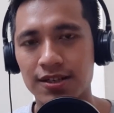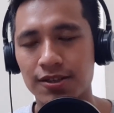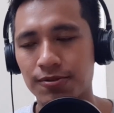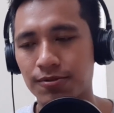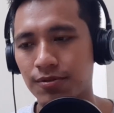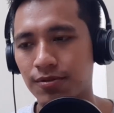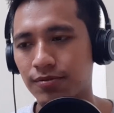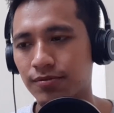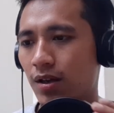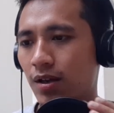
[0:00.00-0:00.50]
you
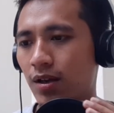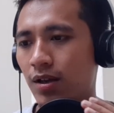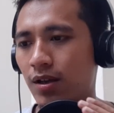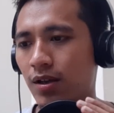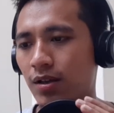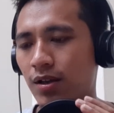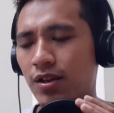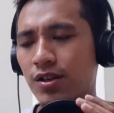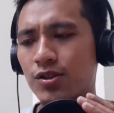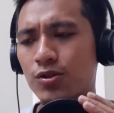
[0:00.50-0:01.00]
know.
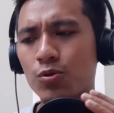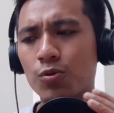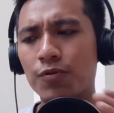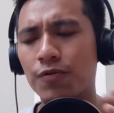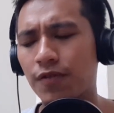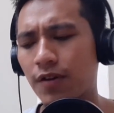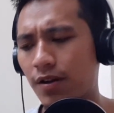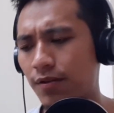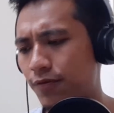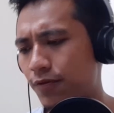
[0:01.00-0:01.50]
There is no
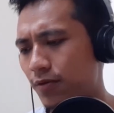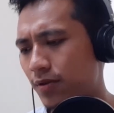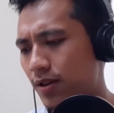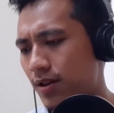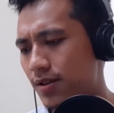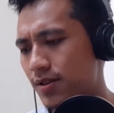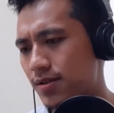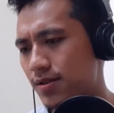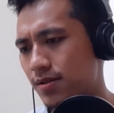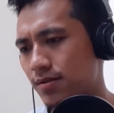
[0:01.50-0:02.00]

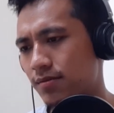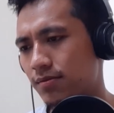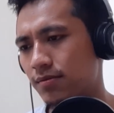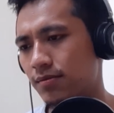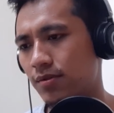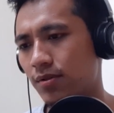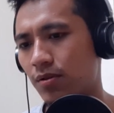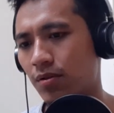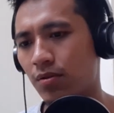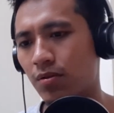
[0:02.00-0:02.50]
faithfulness
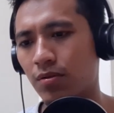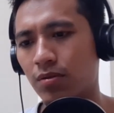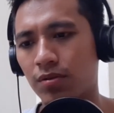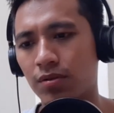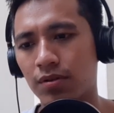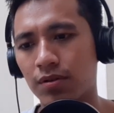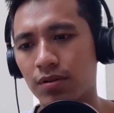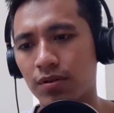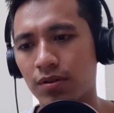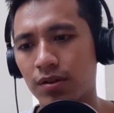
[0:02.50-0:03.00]

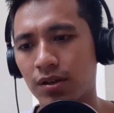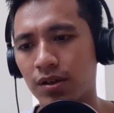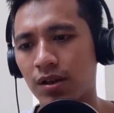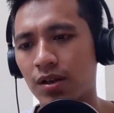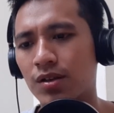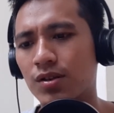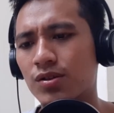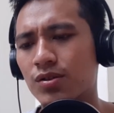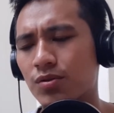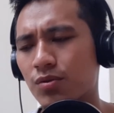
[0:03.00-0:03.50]
or there
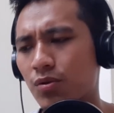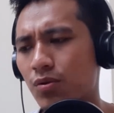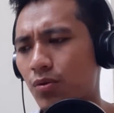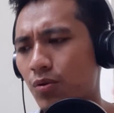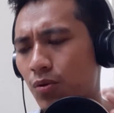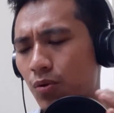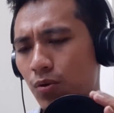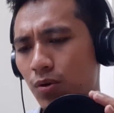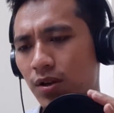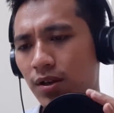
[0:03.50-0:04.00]
is no
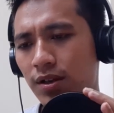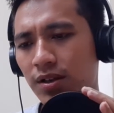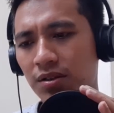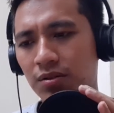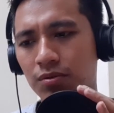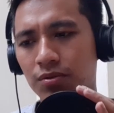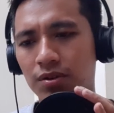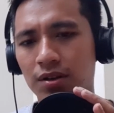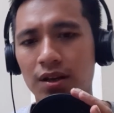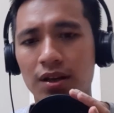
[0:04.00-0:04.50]
holy, you
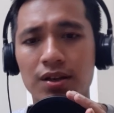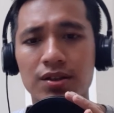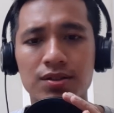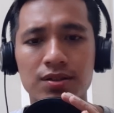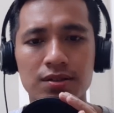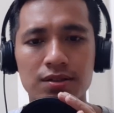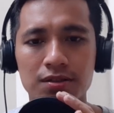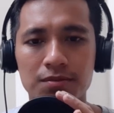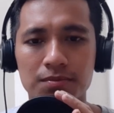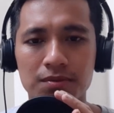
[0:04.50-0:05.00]
know,
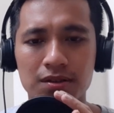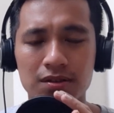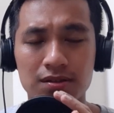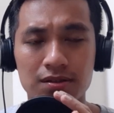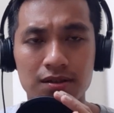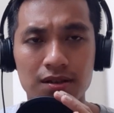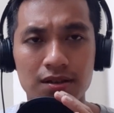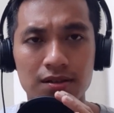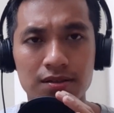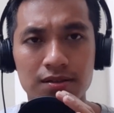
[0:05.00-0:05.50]
relationship these
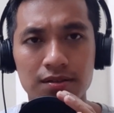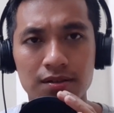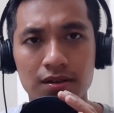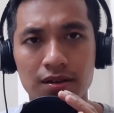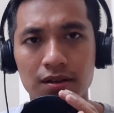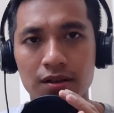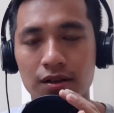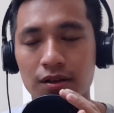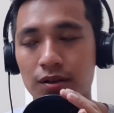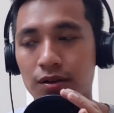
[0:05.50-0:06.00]
days.
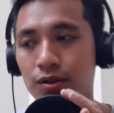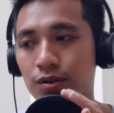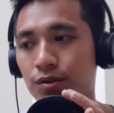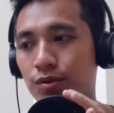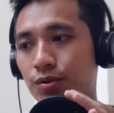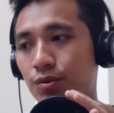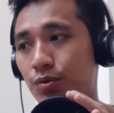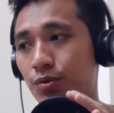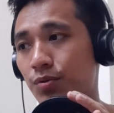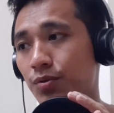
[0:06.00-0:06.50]

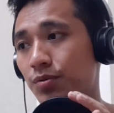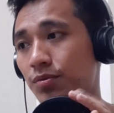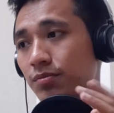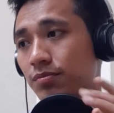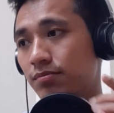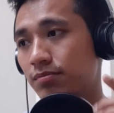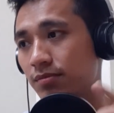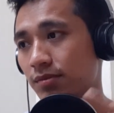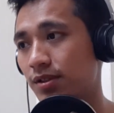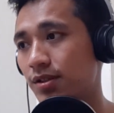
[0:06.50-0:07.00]
So
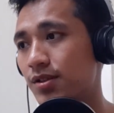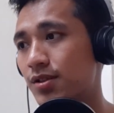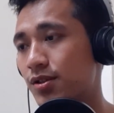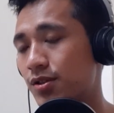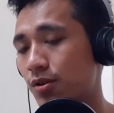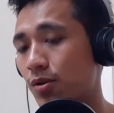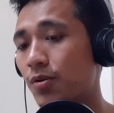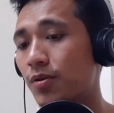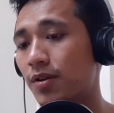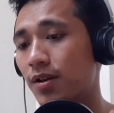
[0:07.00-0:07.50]
this
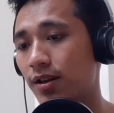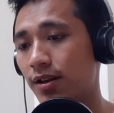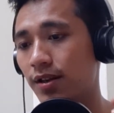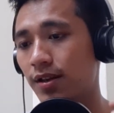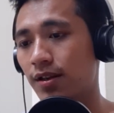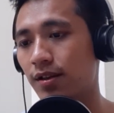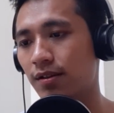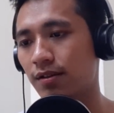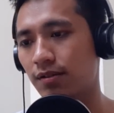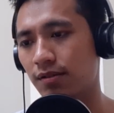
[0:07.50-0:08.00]
song really
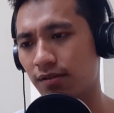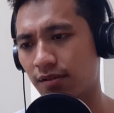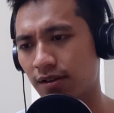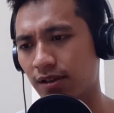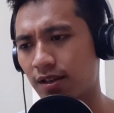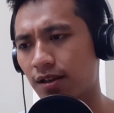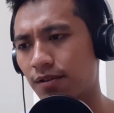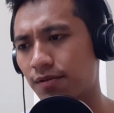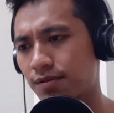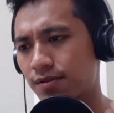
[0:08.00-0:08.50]

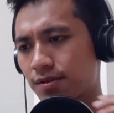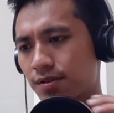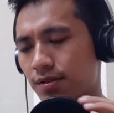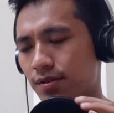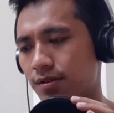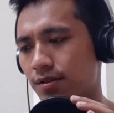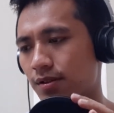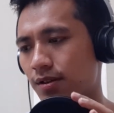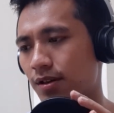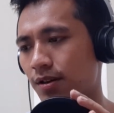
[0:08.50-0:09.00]
gives
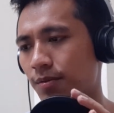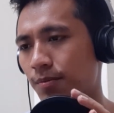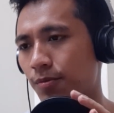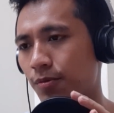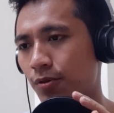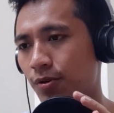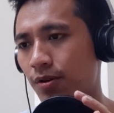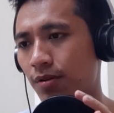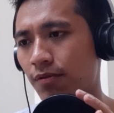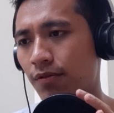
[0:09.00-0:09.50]
a
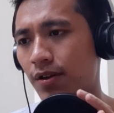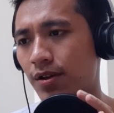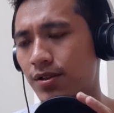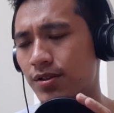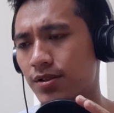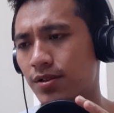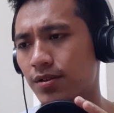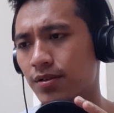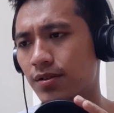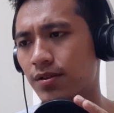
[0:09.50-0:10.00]

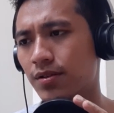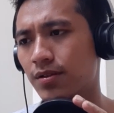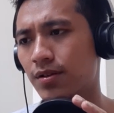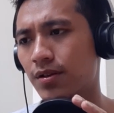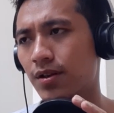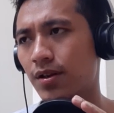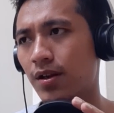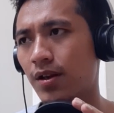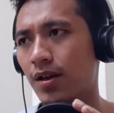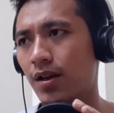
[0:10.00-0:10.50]
motivation
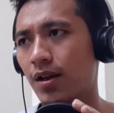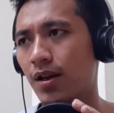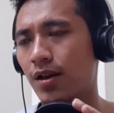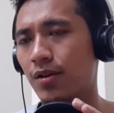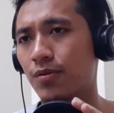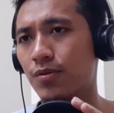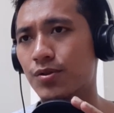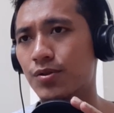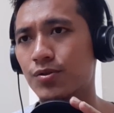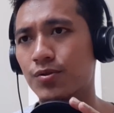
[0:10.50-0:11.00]

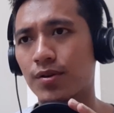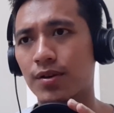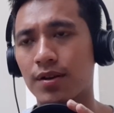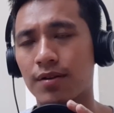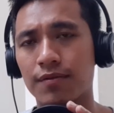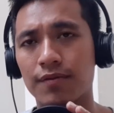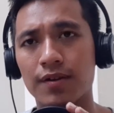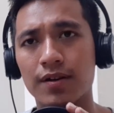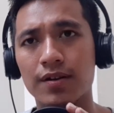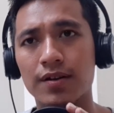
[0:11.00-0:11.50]
and also an
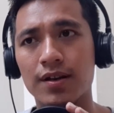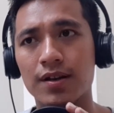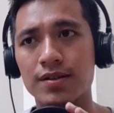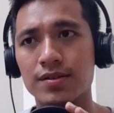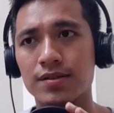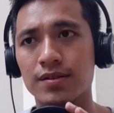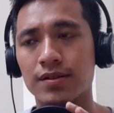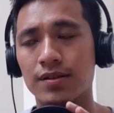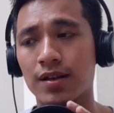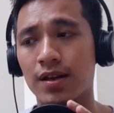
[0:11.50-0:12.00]

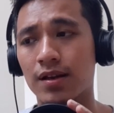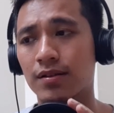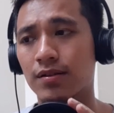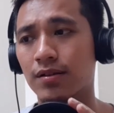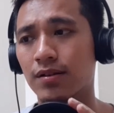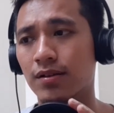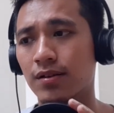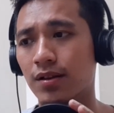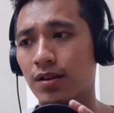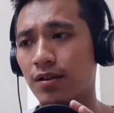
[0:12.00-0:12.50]
awareness that
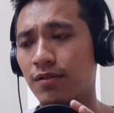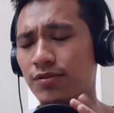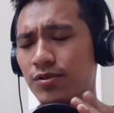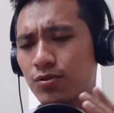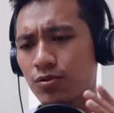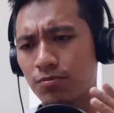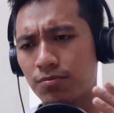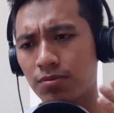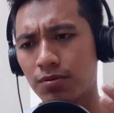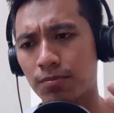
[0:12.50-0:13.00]
love
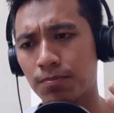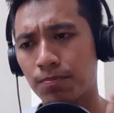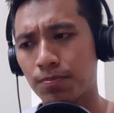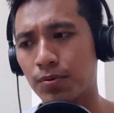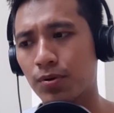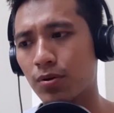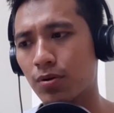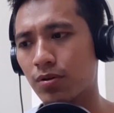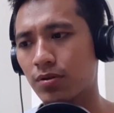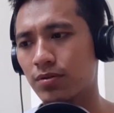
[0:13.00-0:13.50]
should be
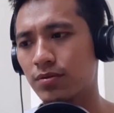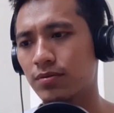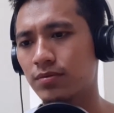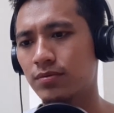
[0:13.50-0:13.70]
pure,